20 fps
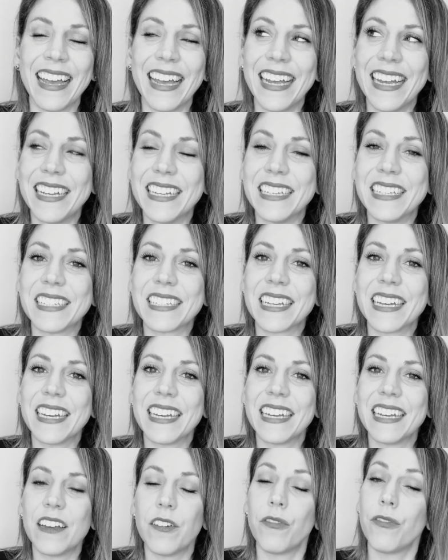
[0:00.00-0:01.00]
is
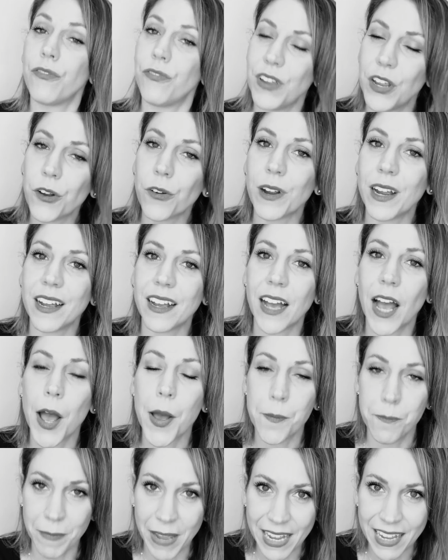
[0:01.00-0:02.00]
fearing
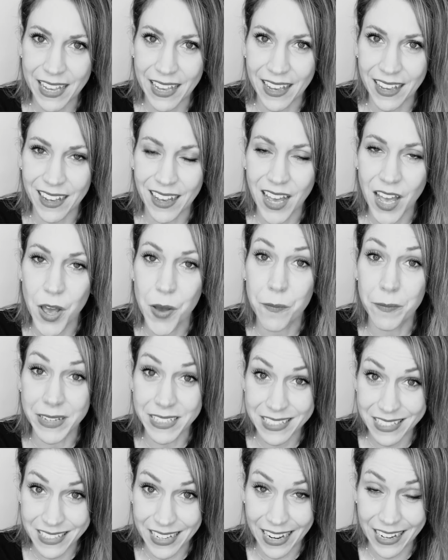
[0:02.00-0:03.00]
making
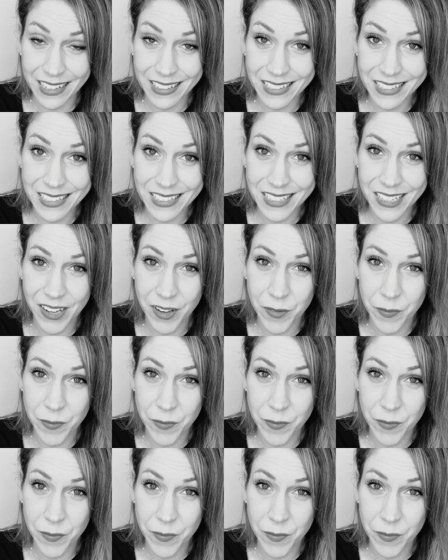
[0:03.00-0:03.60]
mistakes.